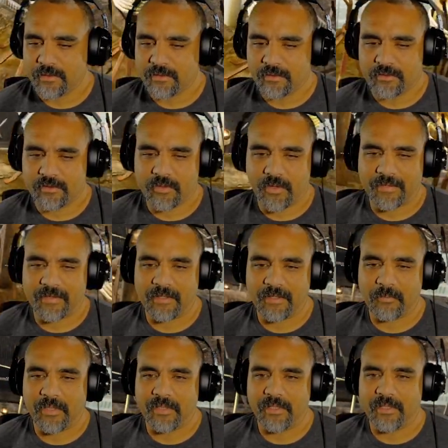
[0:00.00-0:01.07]
So I think
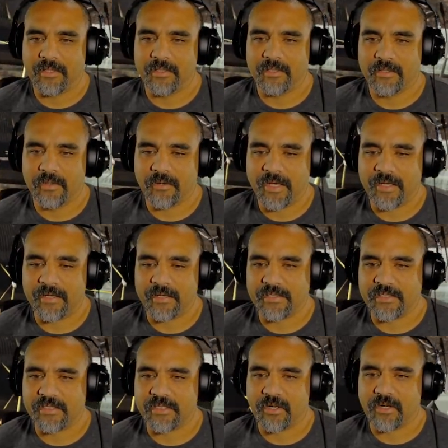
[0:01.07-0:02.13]
we go ahead
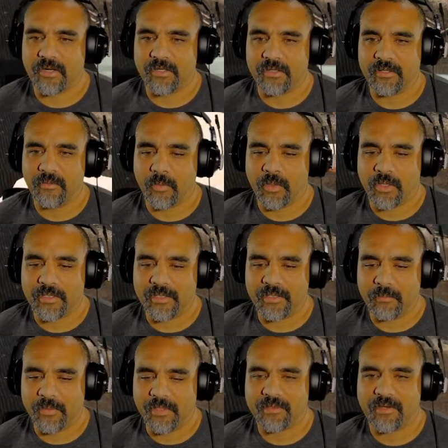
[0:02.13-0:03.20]
and start
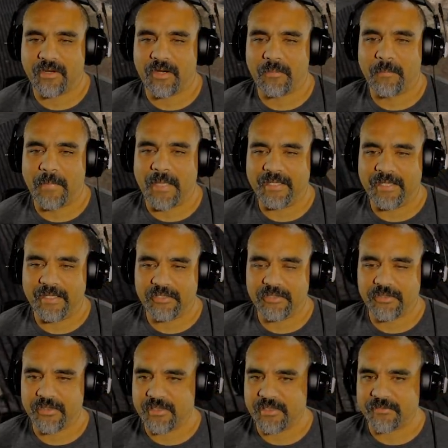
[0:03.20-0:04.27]
working with our main
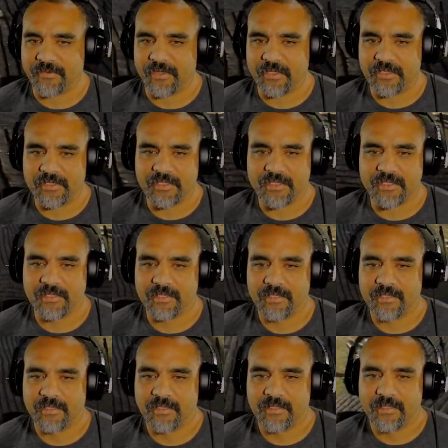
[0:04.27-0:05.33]
entrance first.
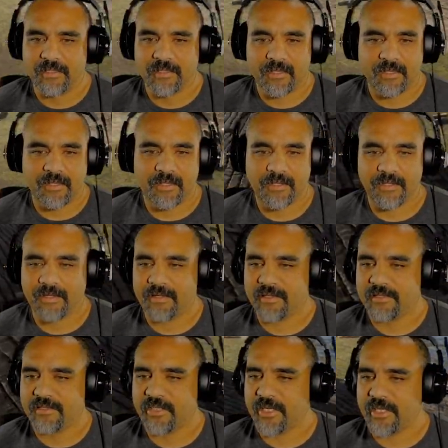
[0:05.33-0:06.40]

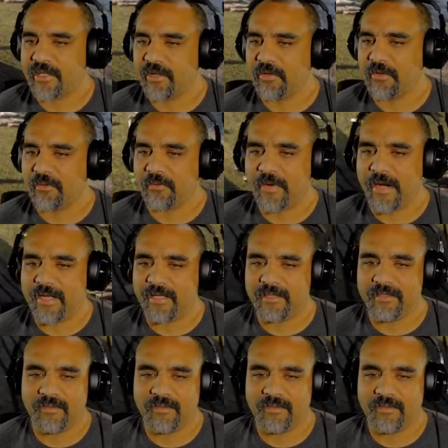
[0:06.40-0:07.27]
And should I go right